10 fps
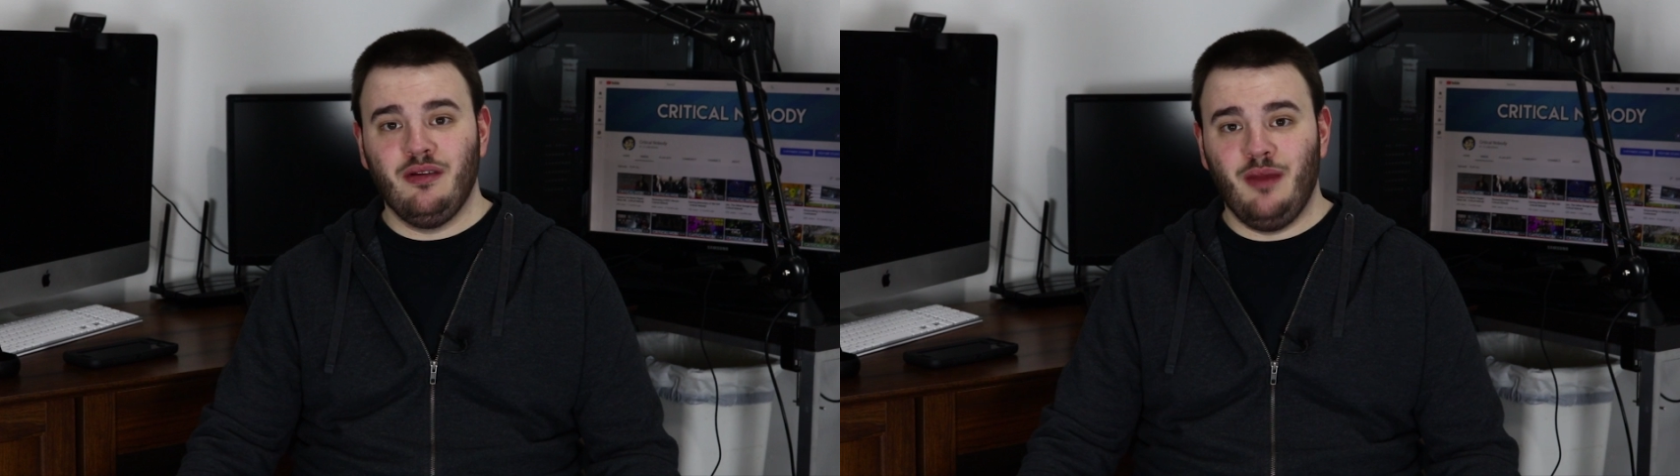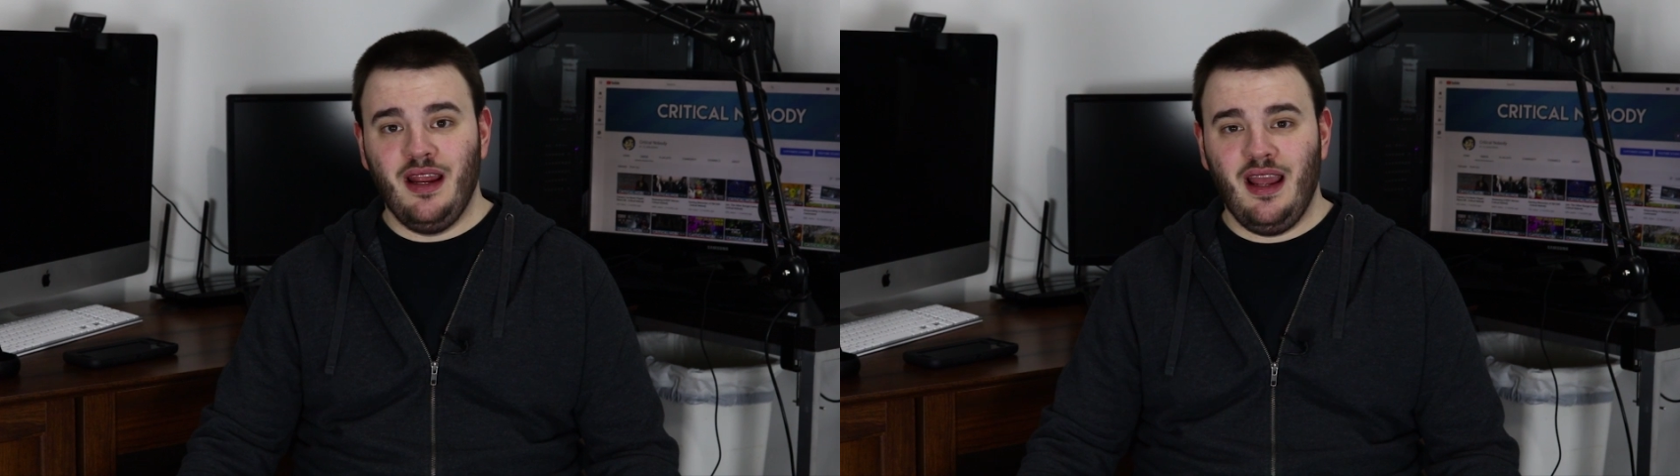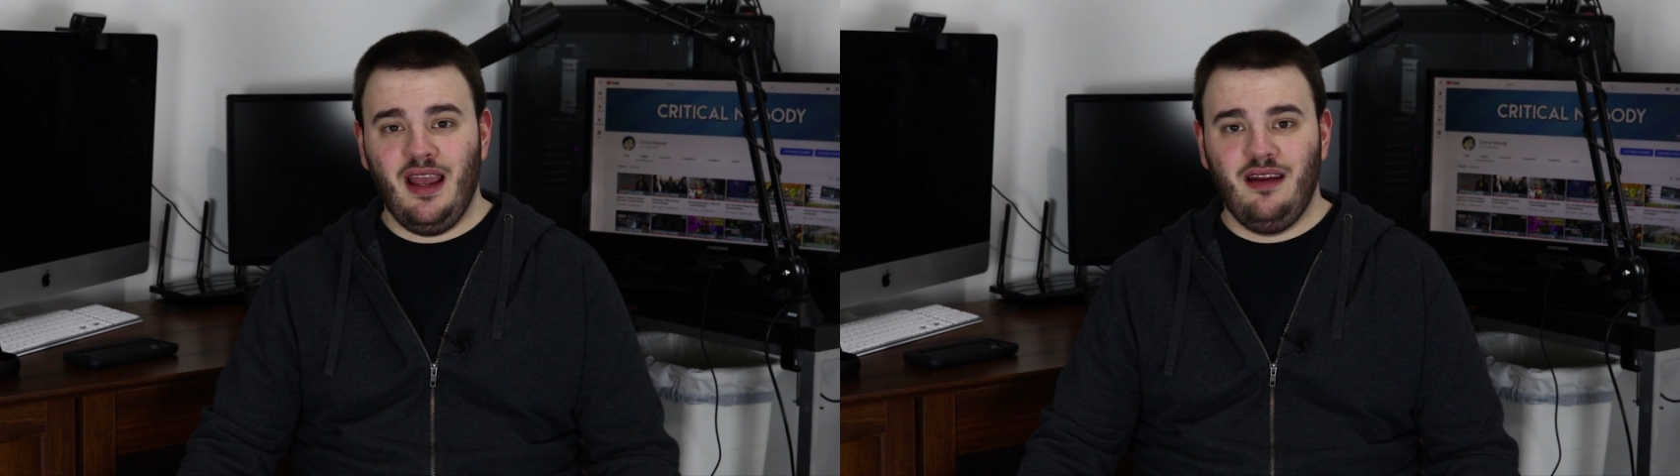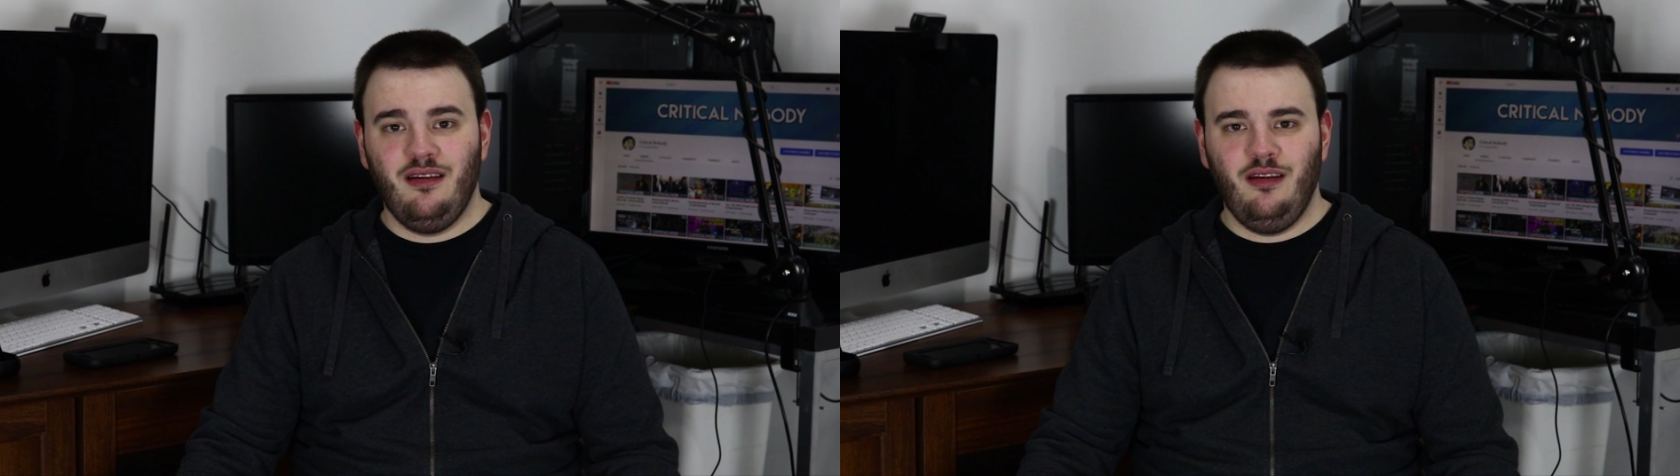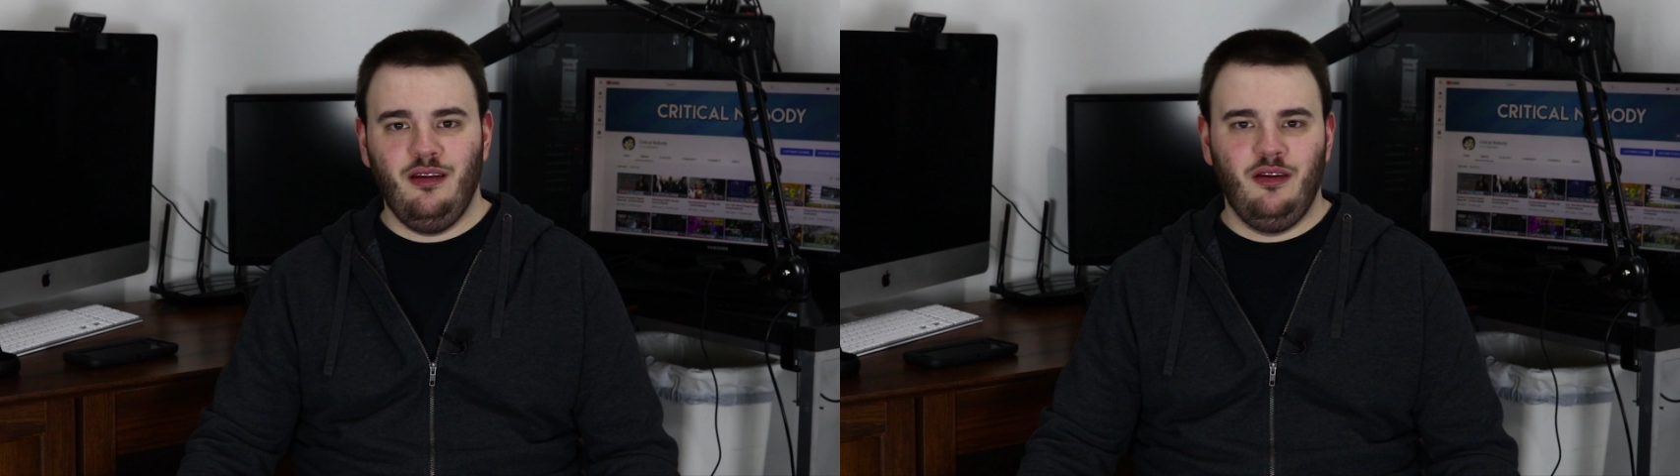in my
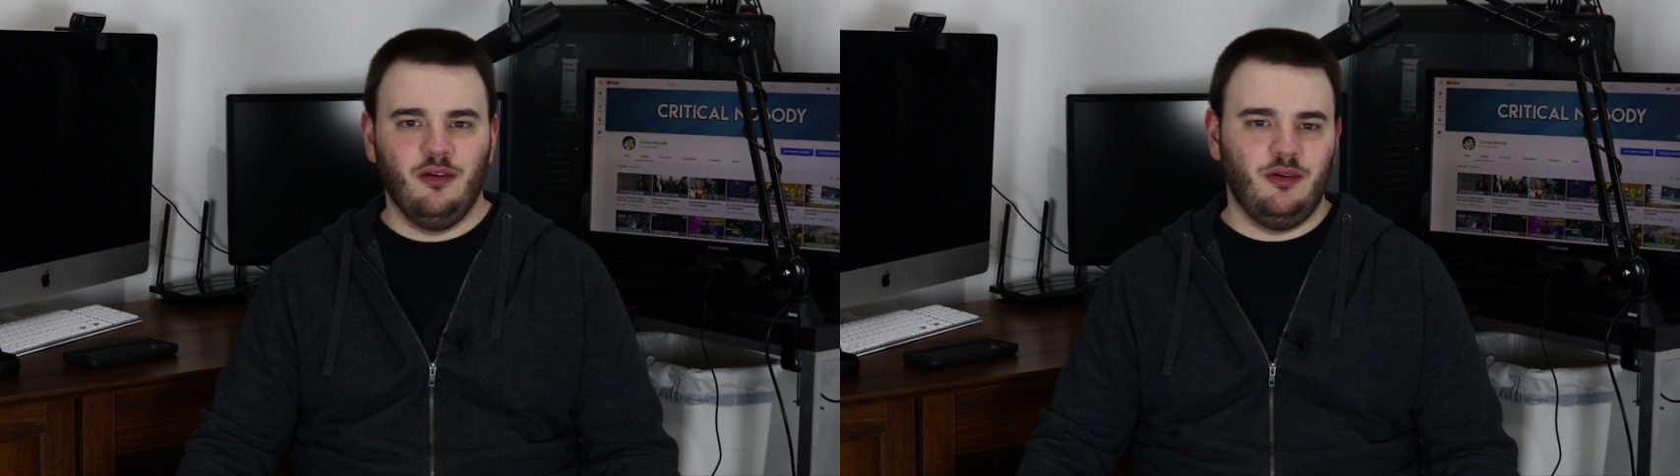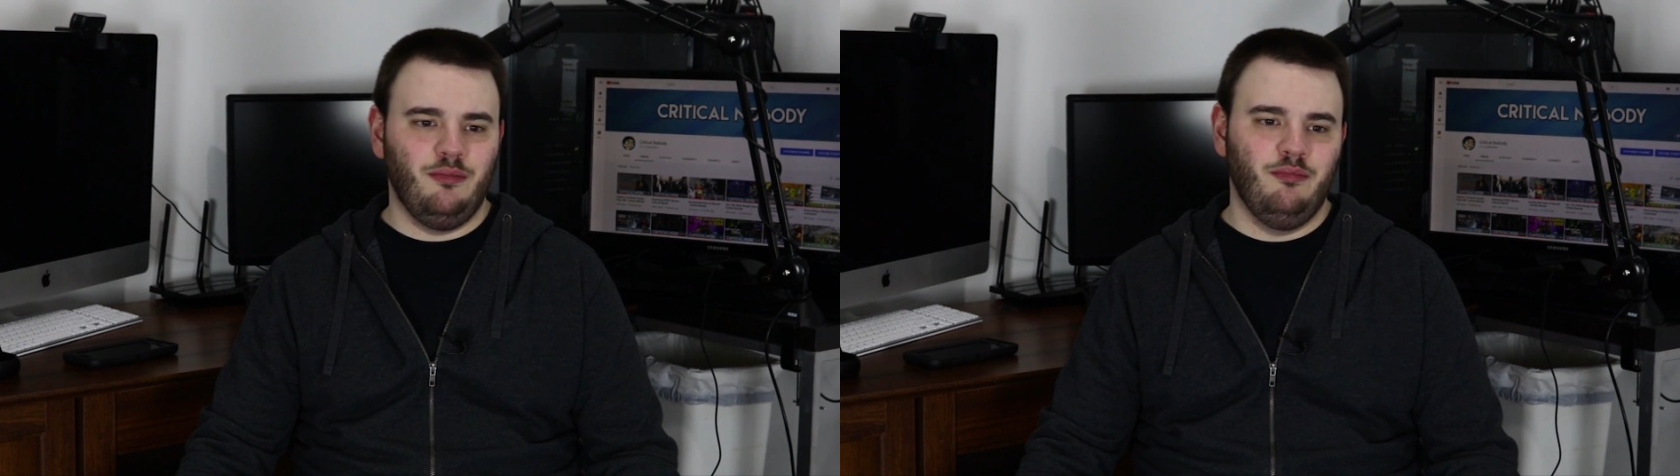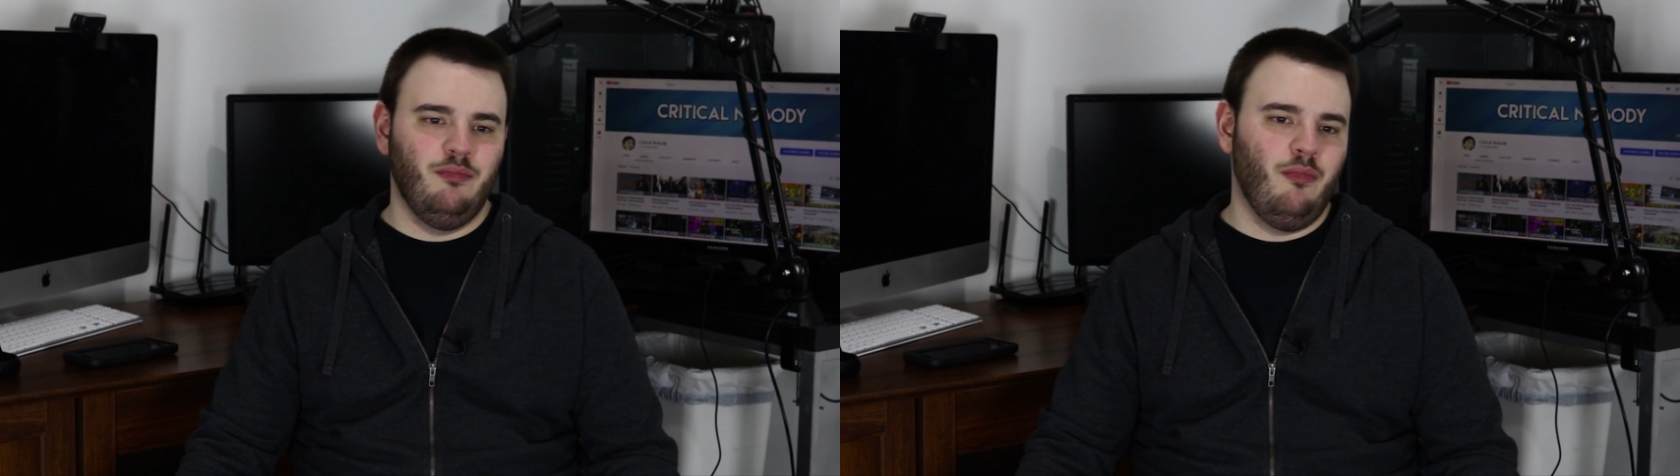head. You'll